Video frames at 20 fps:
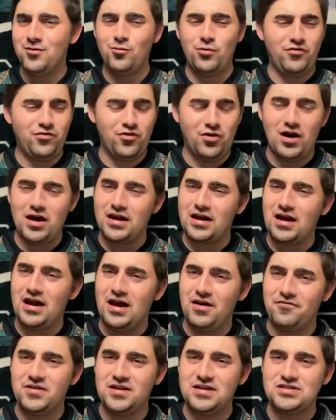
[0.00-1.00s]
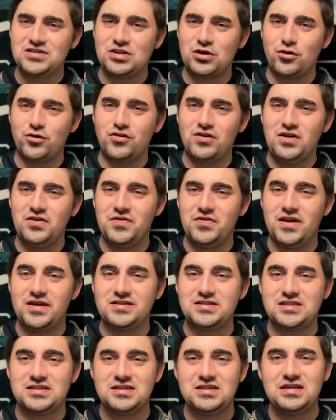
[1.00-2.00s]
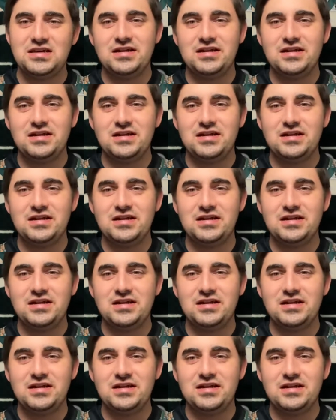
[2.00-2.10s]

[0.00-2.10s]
We have a lot of confidence in our defense.